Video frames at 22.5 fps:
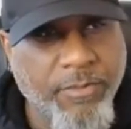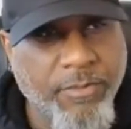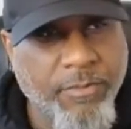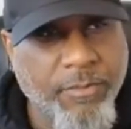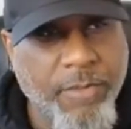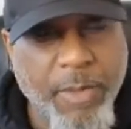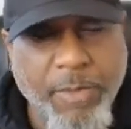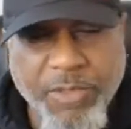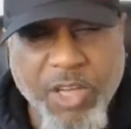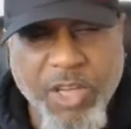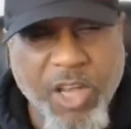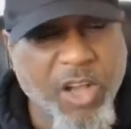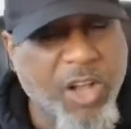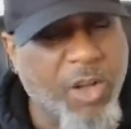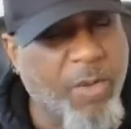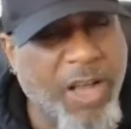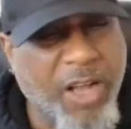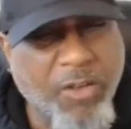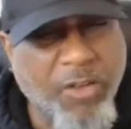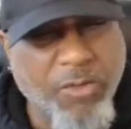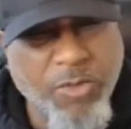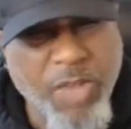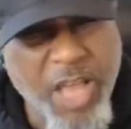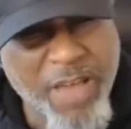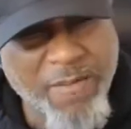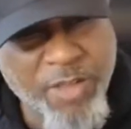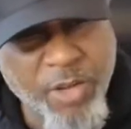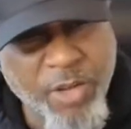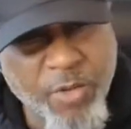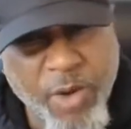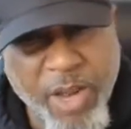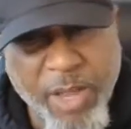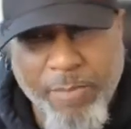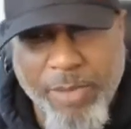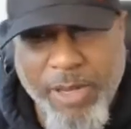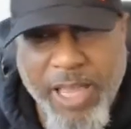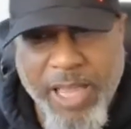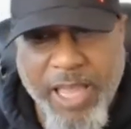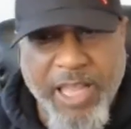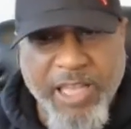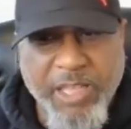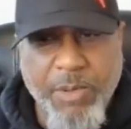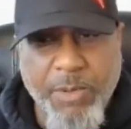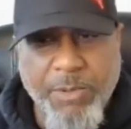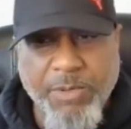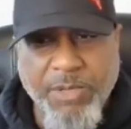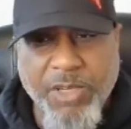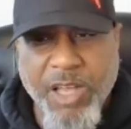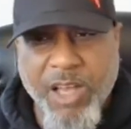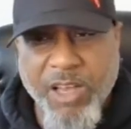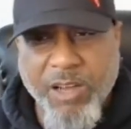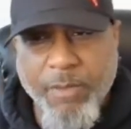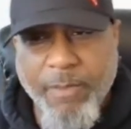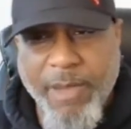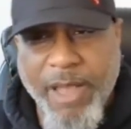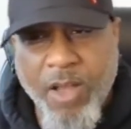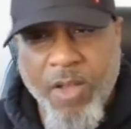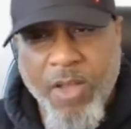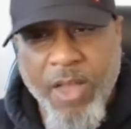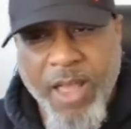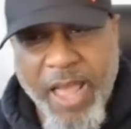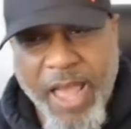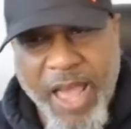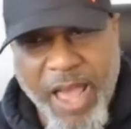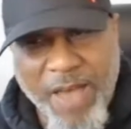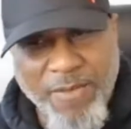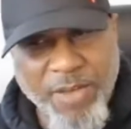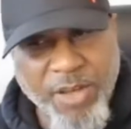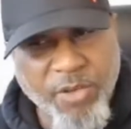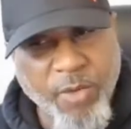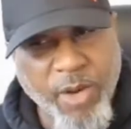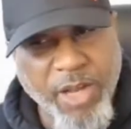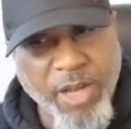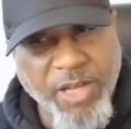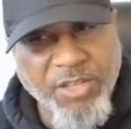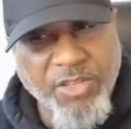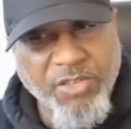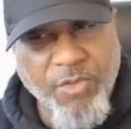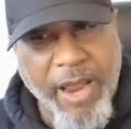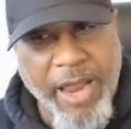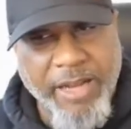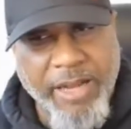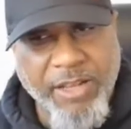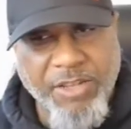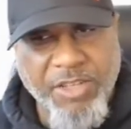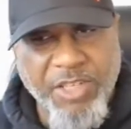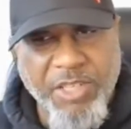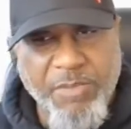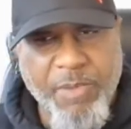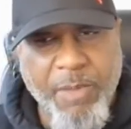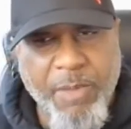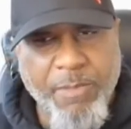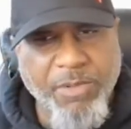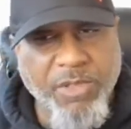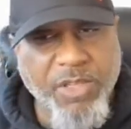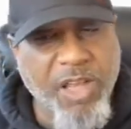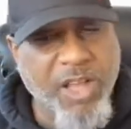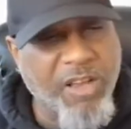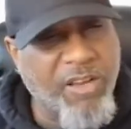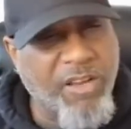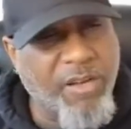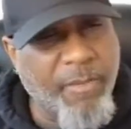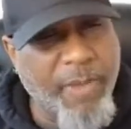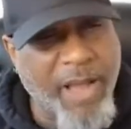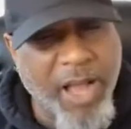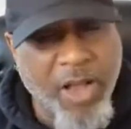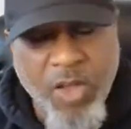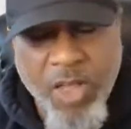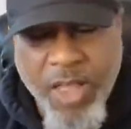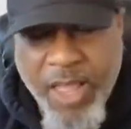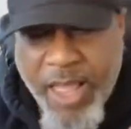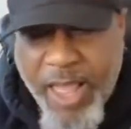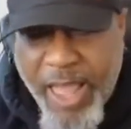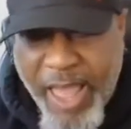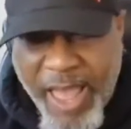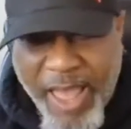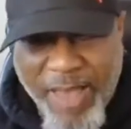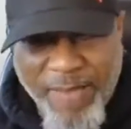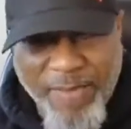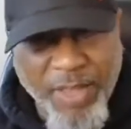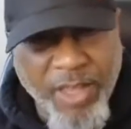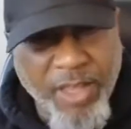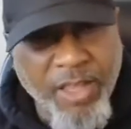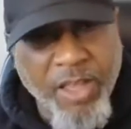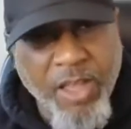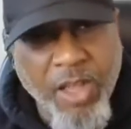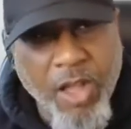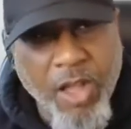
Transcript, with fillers: people talk about having great plans people talking about having great strategies people talking about having